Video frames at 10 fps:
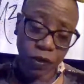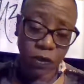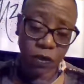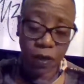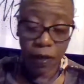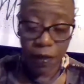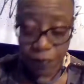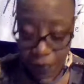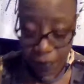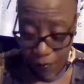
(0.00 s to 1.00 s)
So he
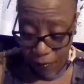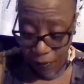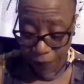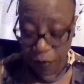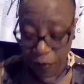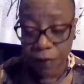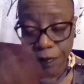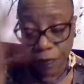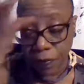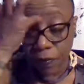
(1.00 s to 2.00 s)
left out.
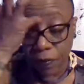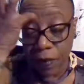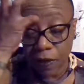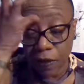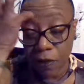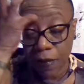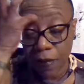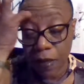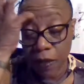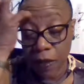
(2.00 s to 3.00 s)
So
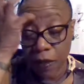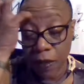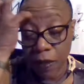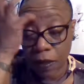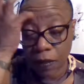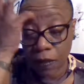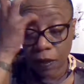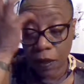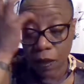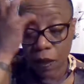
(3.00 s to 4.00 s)
me and the other lady are
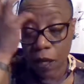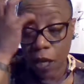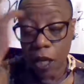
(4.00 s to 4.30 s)
sitting there.